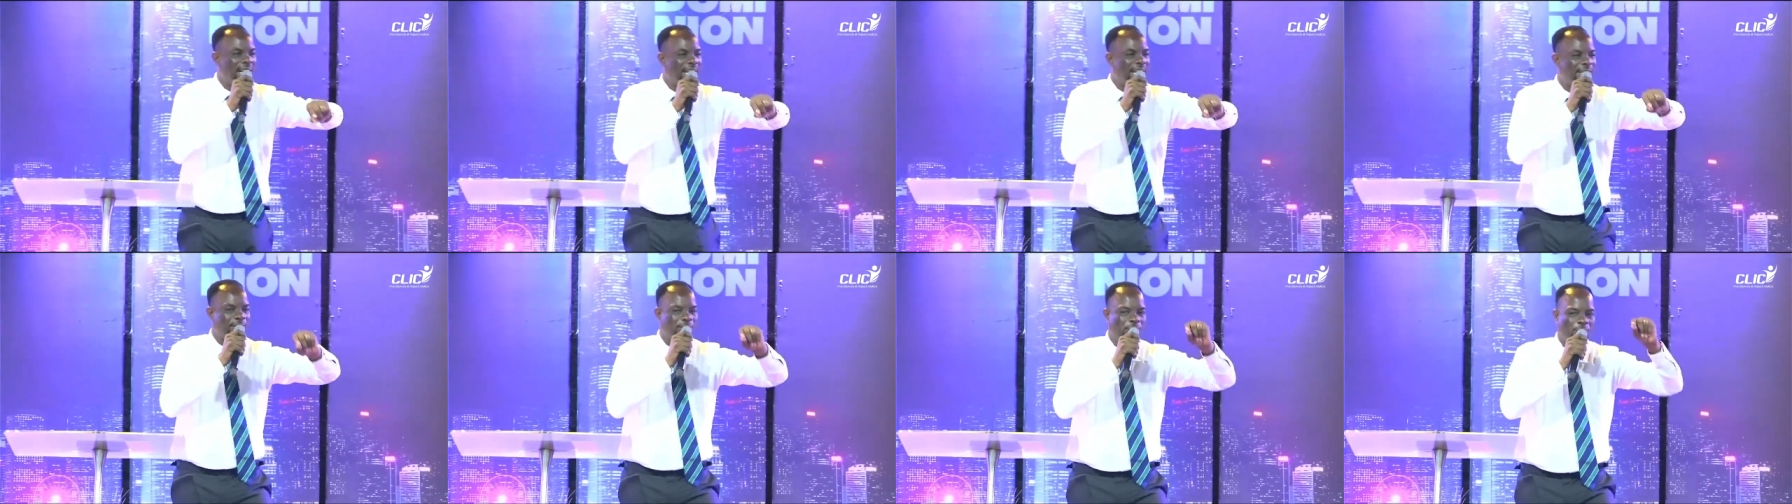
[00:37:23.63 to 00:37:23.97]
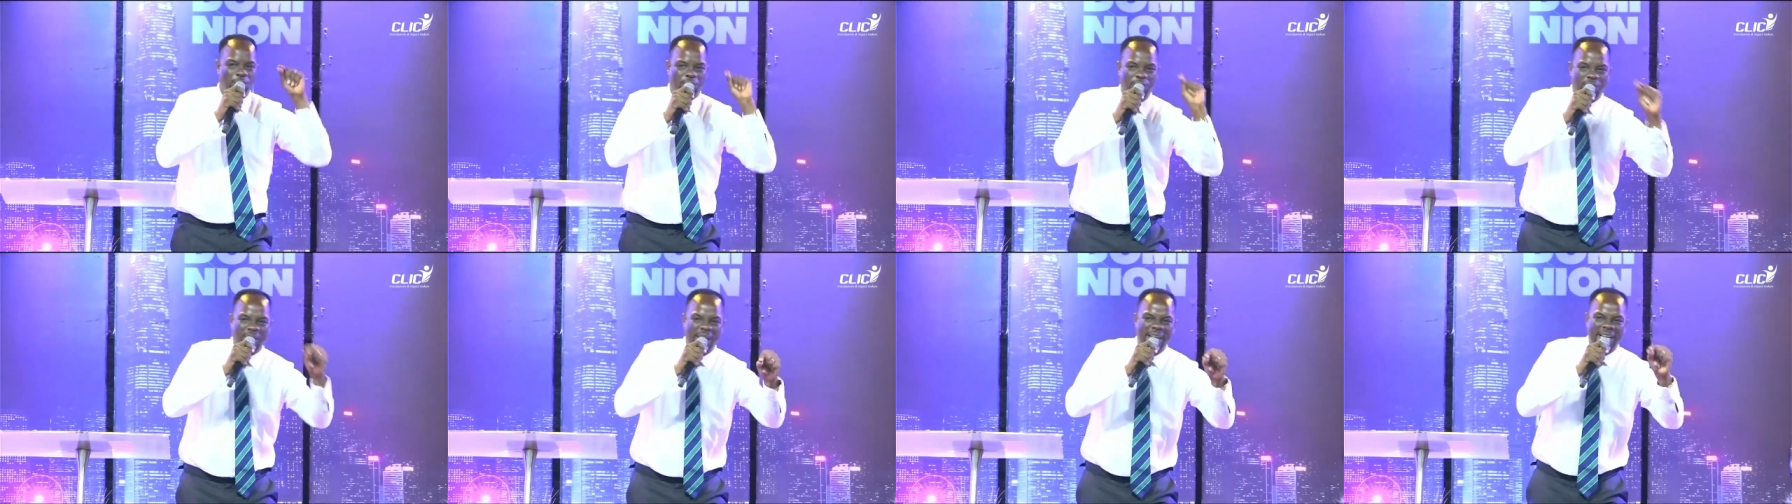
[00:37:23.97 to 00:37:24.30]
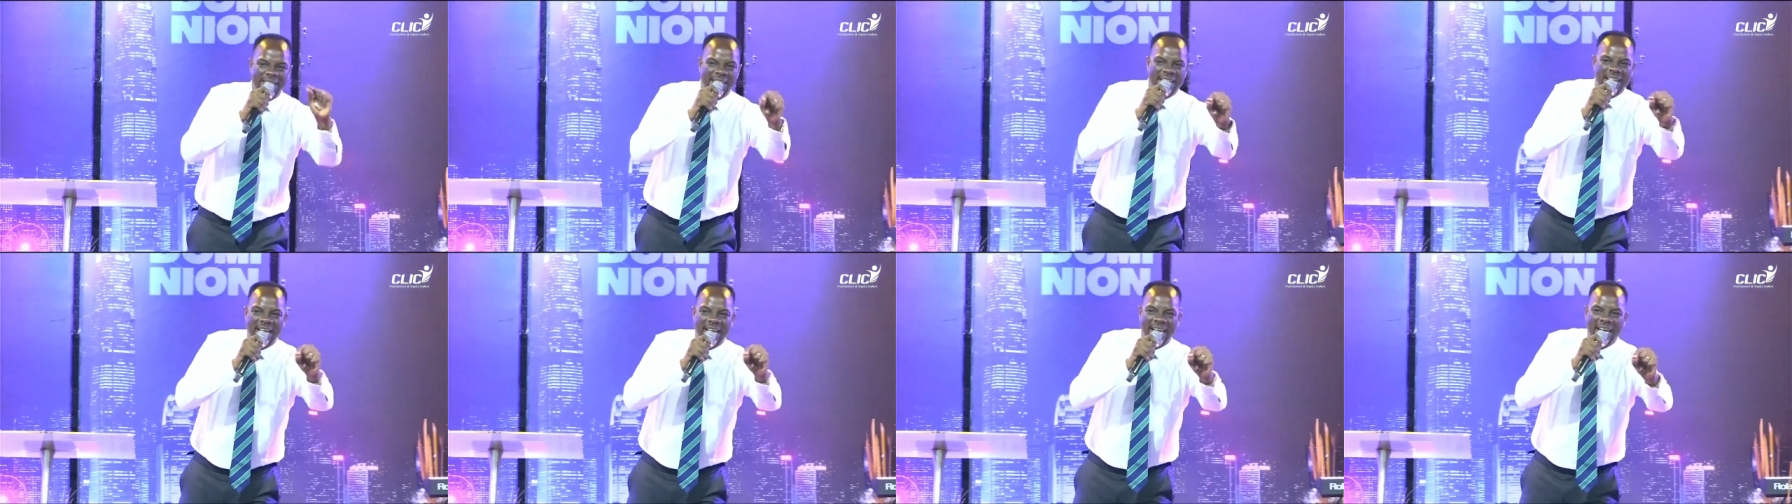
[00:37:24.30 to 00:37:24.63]

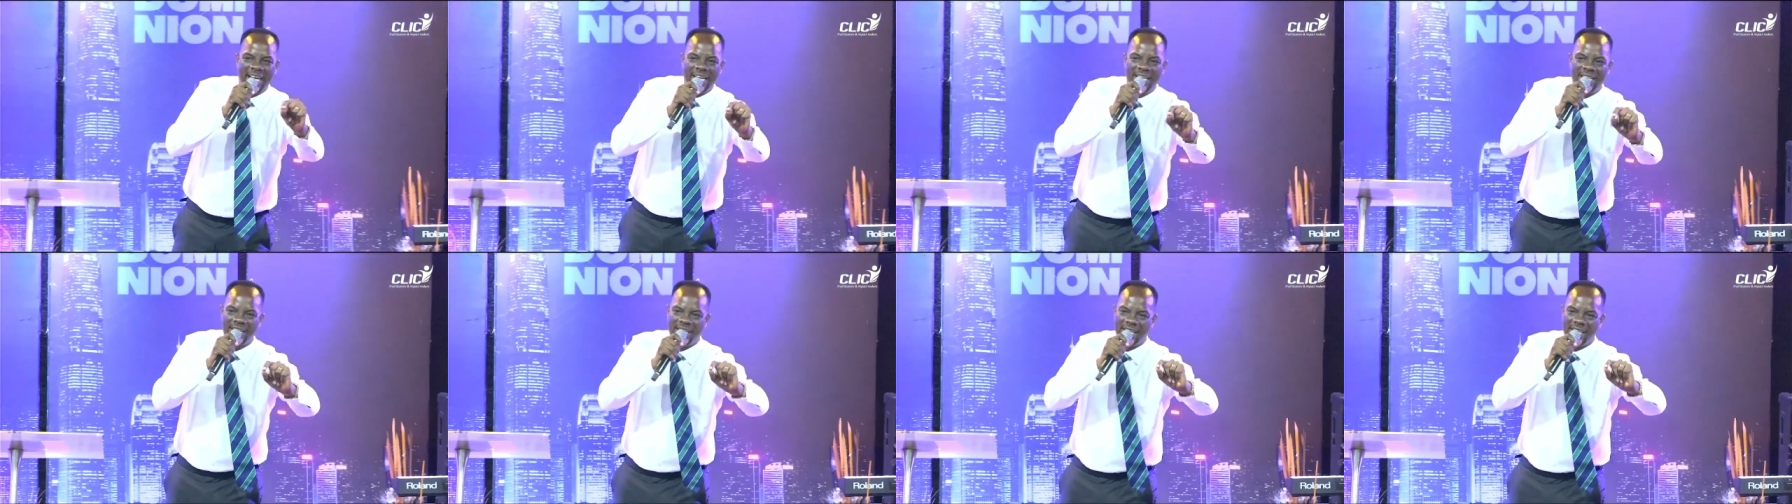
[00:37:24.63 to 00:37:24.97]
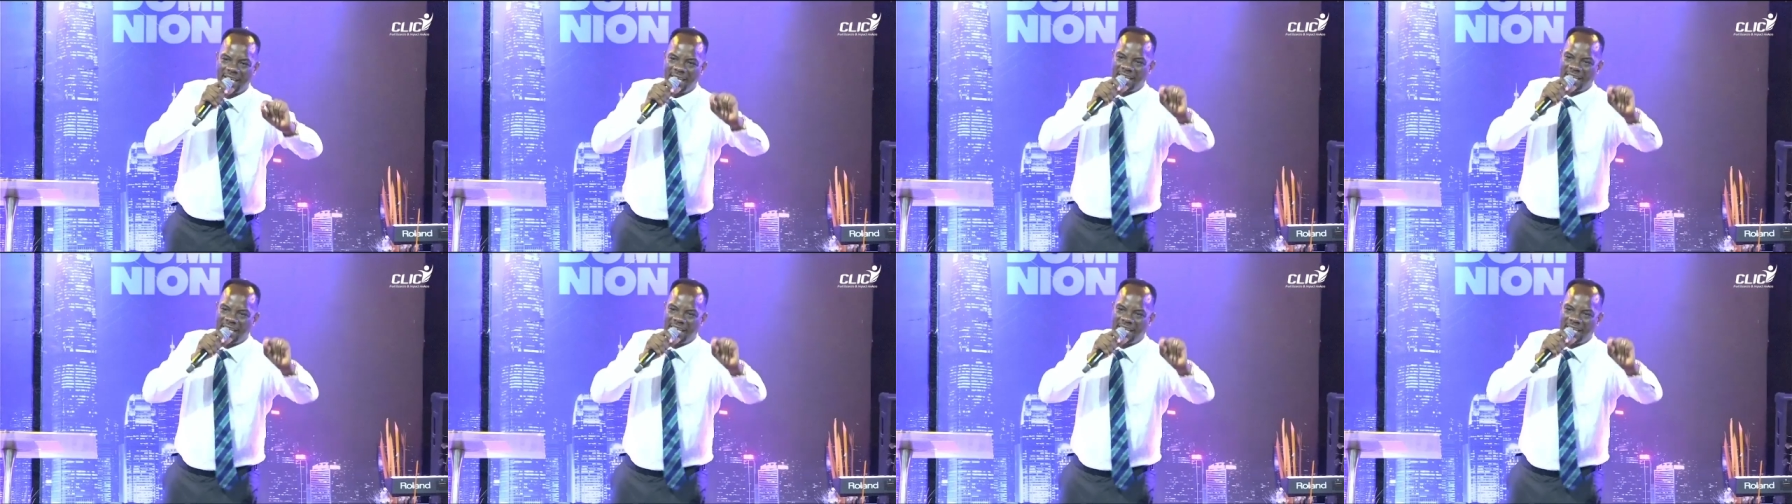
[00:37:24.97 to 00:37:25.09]
offended in